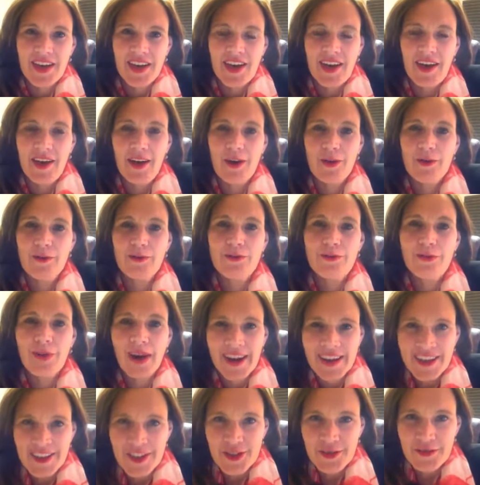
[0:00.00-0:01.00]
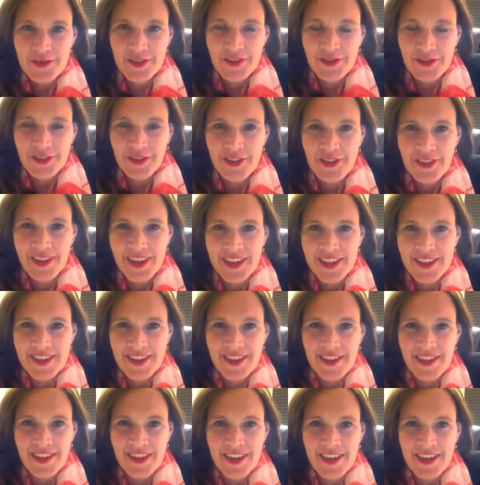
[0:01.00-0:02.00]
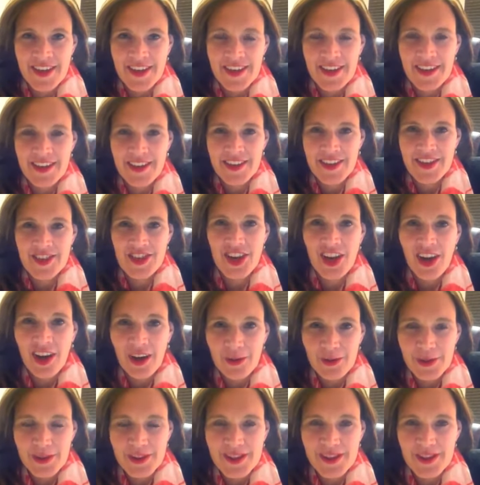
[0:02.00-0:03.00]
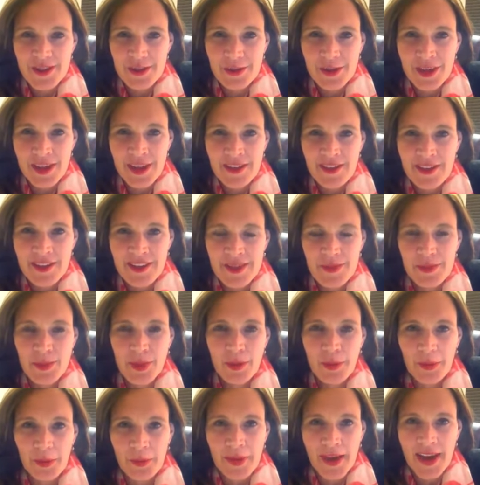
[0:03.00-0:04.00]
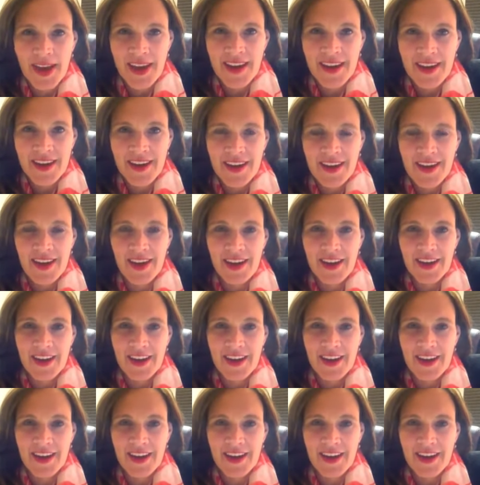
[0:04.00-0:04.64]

a whole range of different things that their child is doing that's problematic,